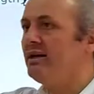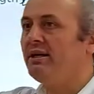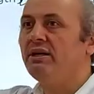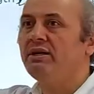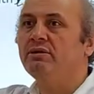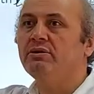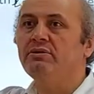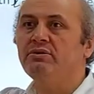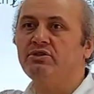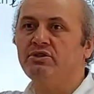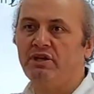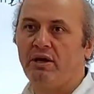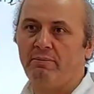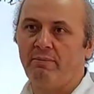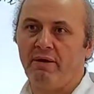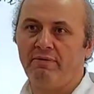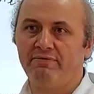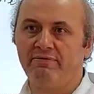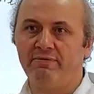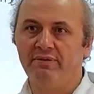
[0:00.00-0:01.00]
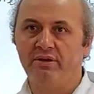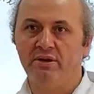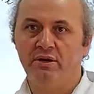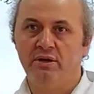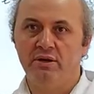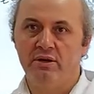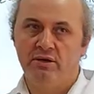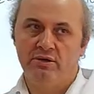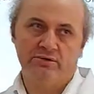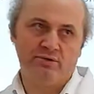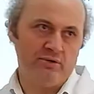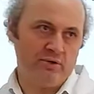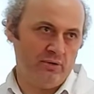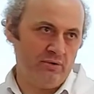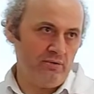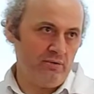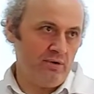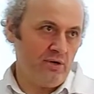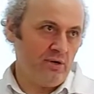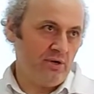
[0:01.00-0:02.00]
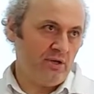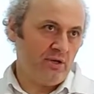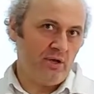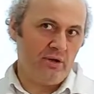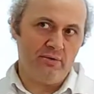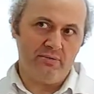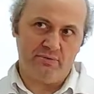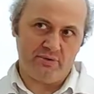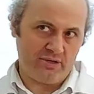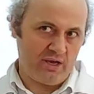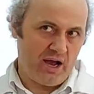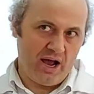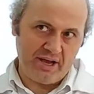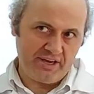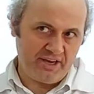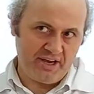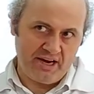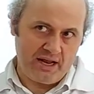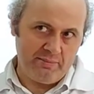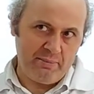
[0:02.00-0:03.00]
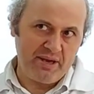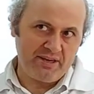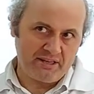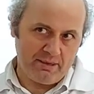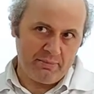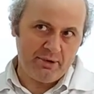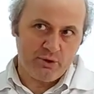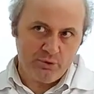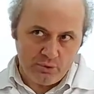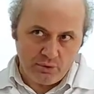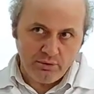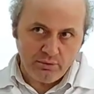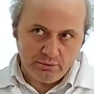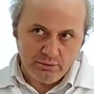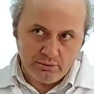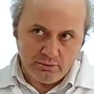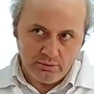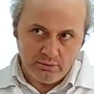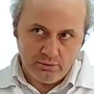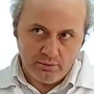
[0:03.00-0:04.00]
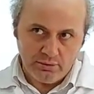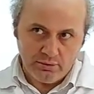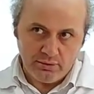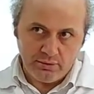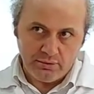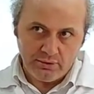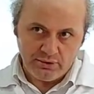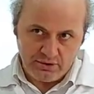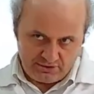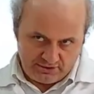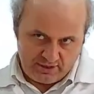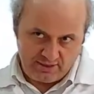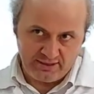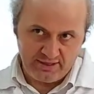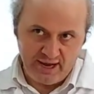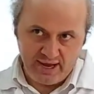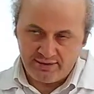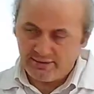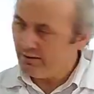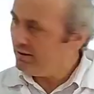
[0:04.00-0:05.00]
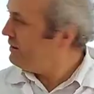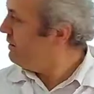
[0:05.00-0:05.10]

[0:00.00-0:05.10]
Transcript: in Induced So, can I make them equal? Yes, I can.